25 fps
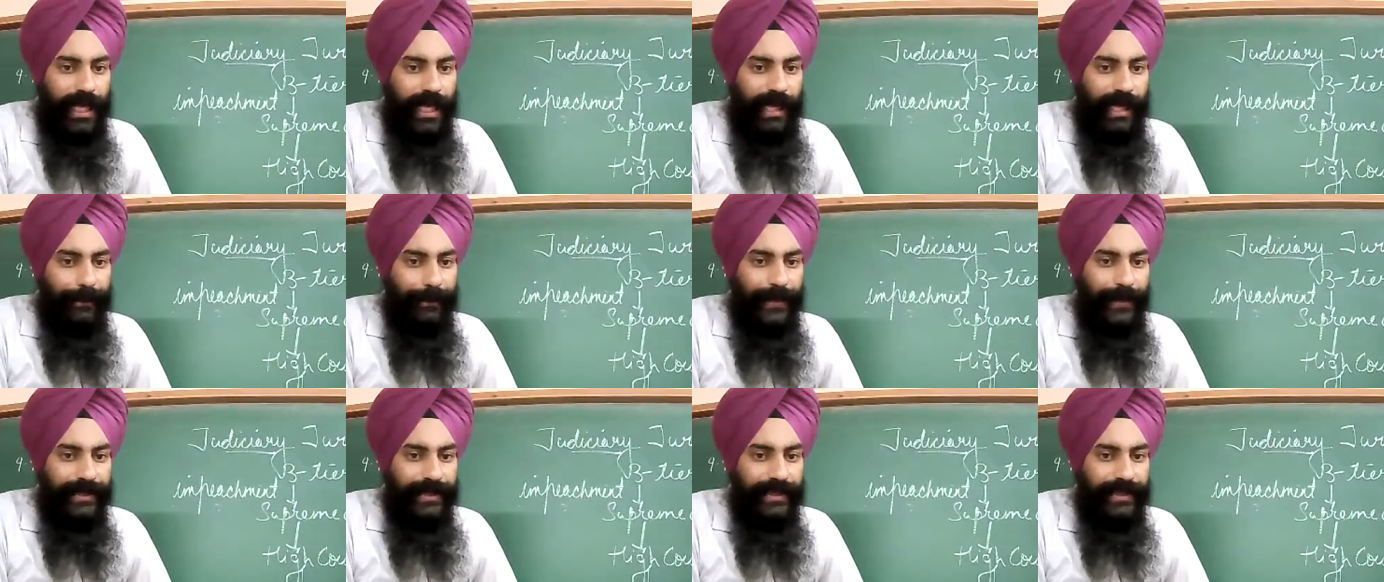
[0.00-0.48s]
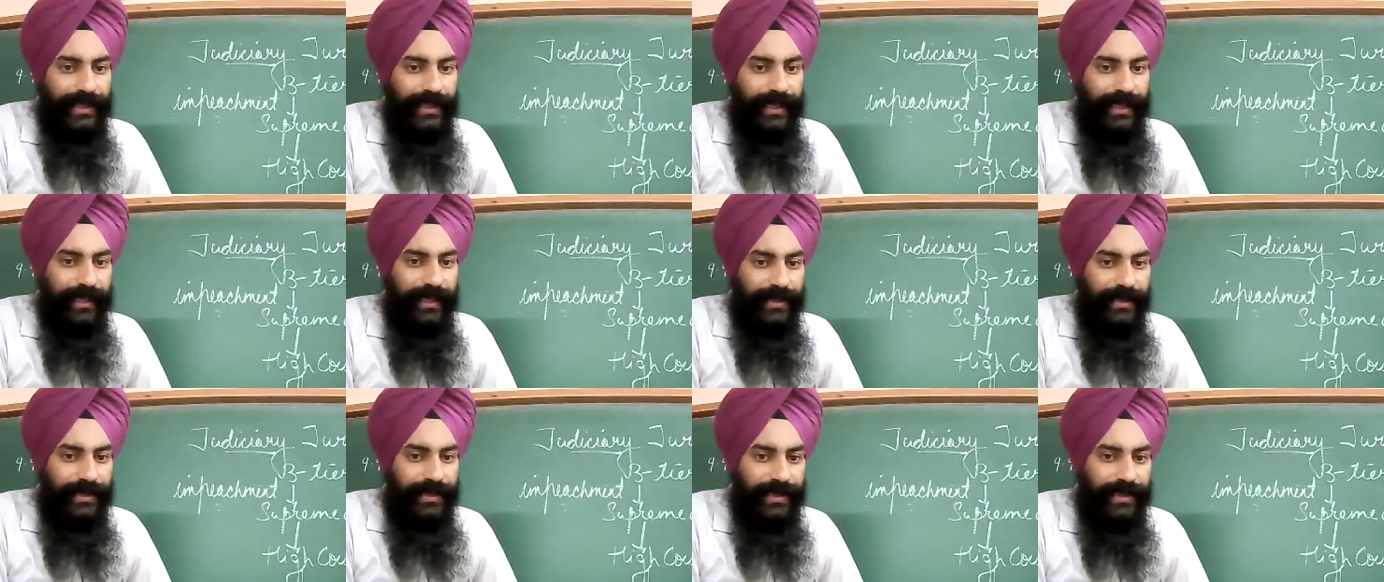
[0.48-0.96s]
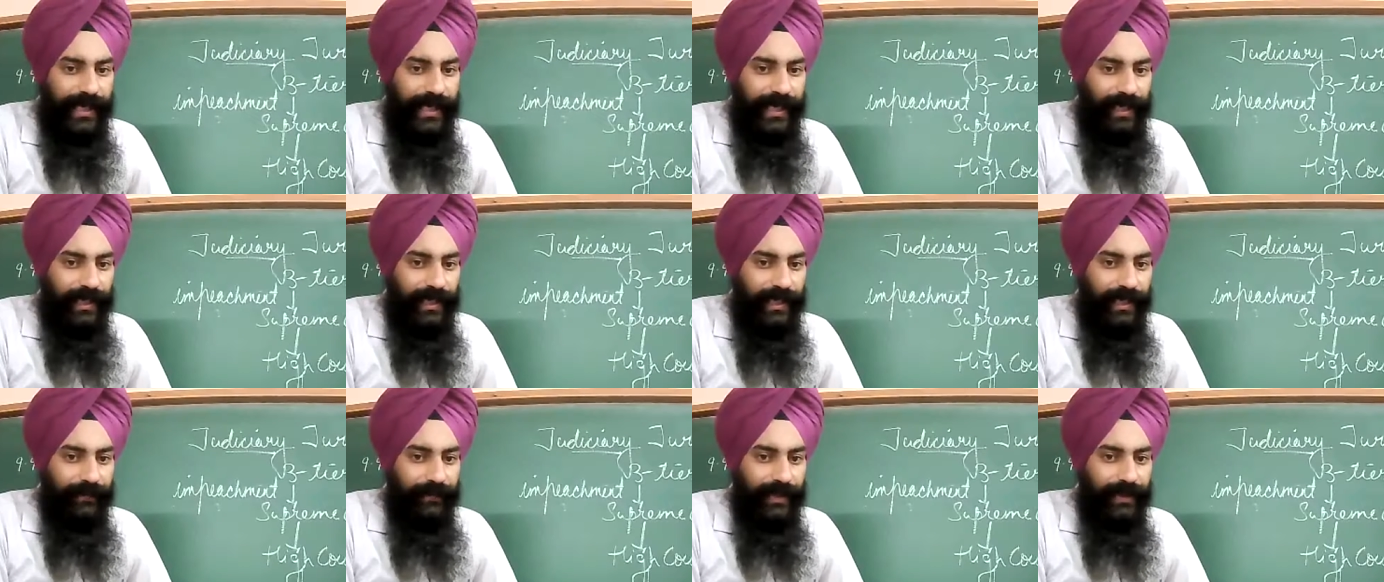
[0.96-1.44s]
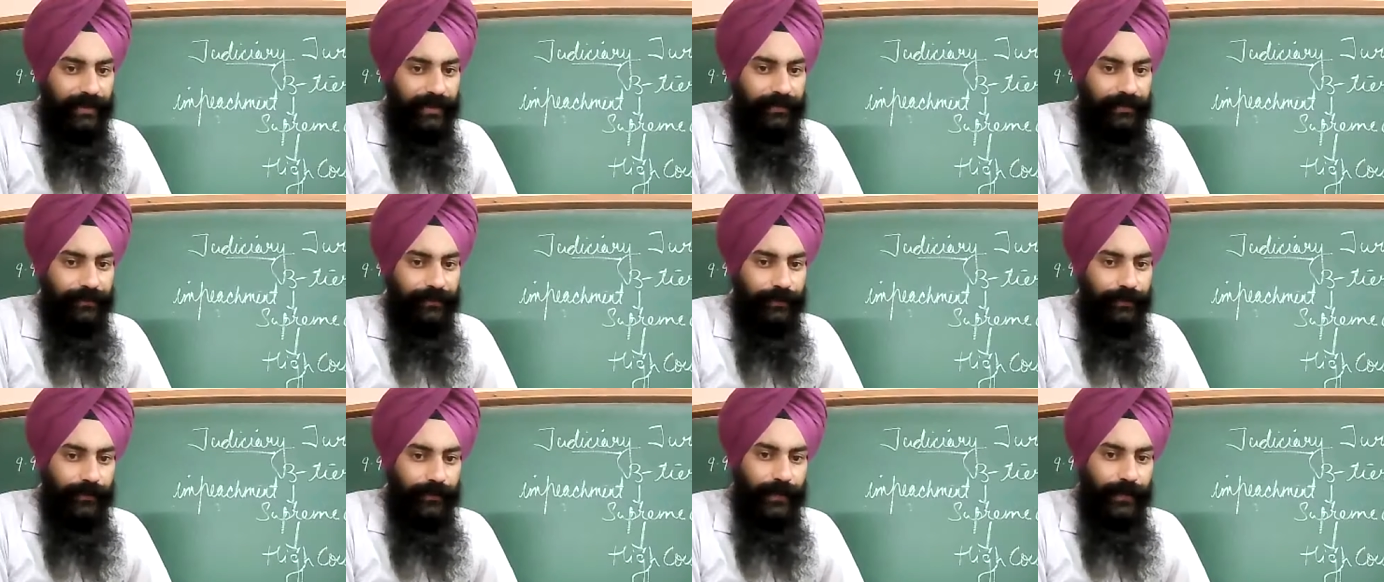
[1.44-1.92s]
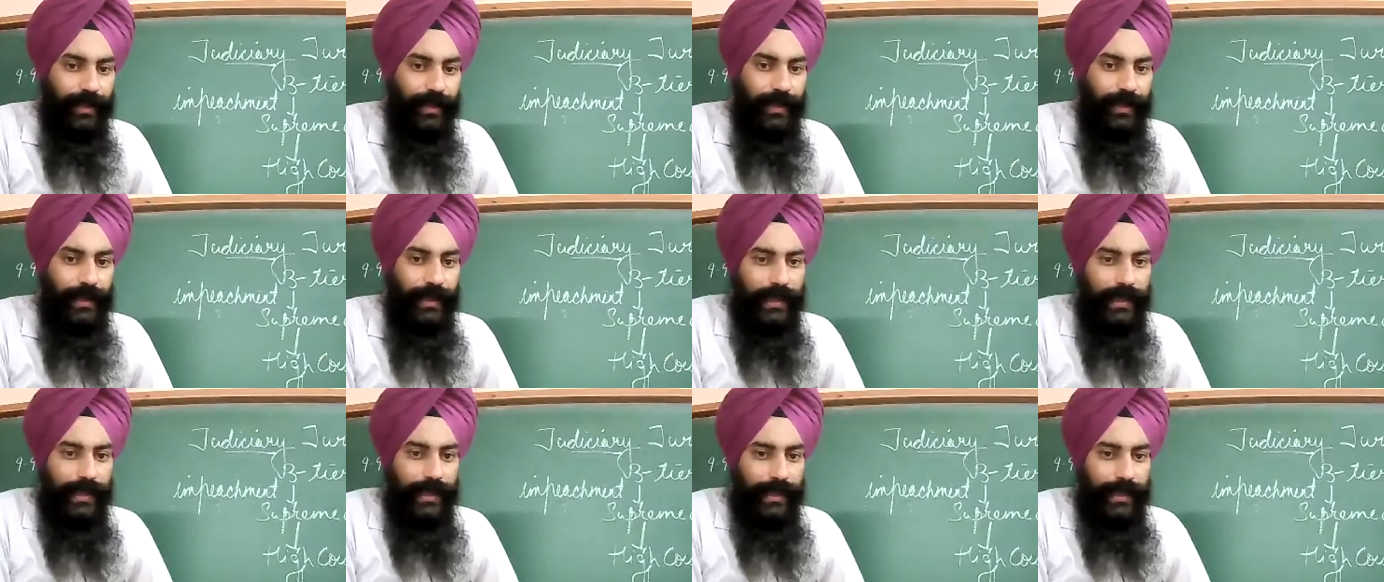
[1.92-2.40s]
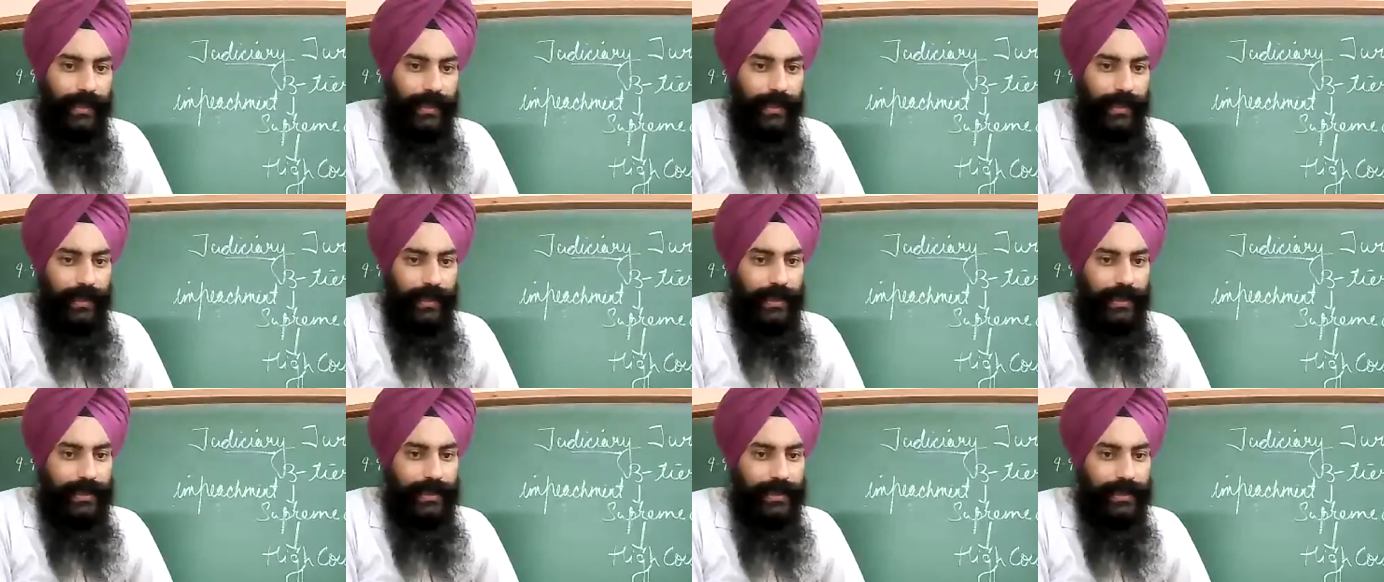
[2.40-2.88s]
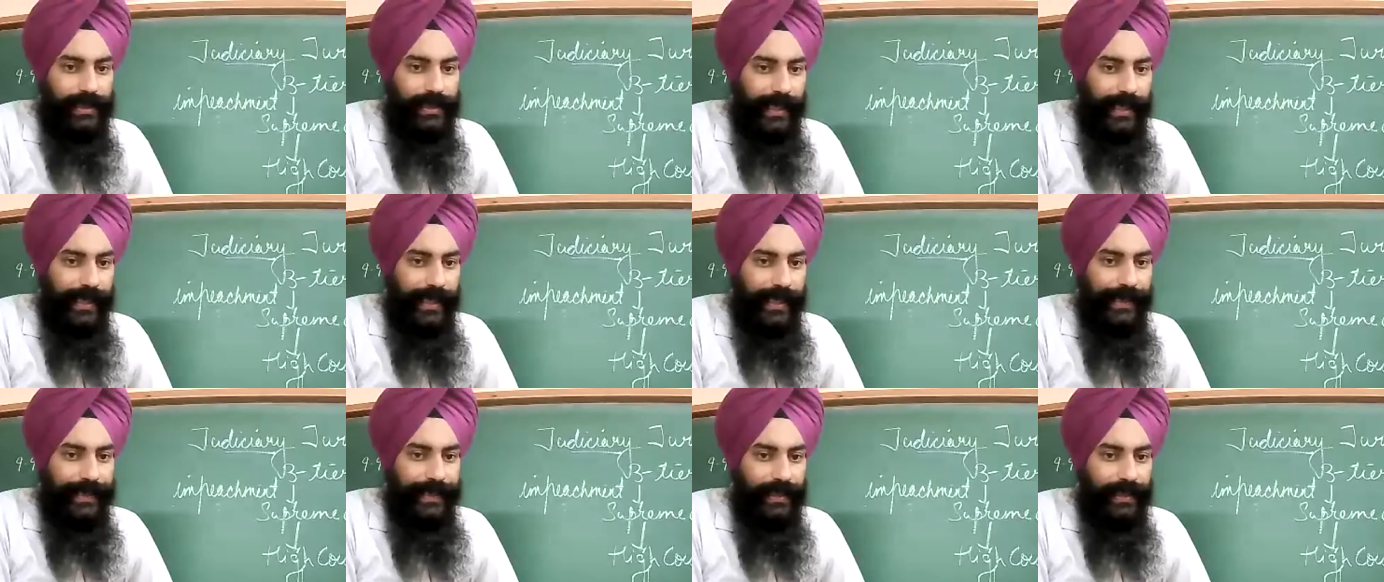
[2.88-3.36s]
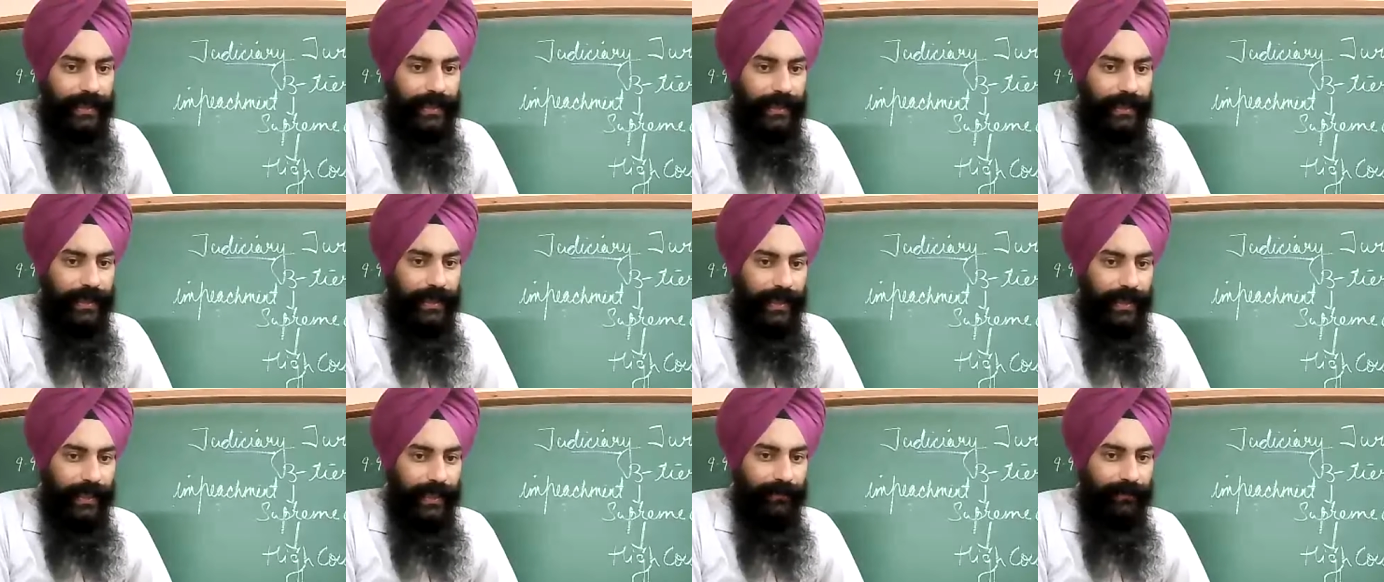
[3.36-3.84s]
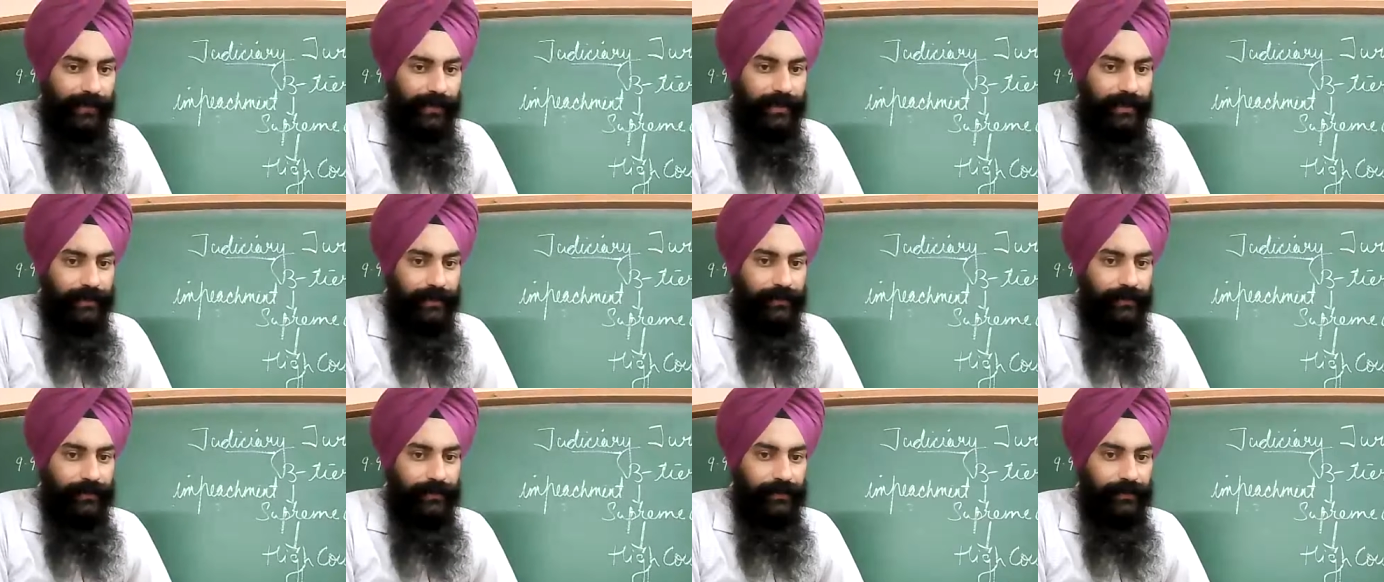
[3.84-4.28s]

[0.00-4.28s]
are present in a state level. State level.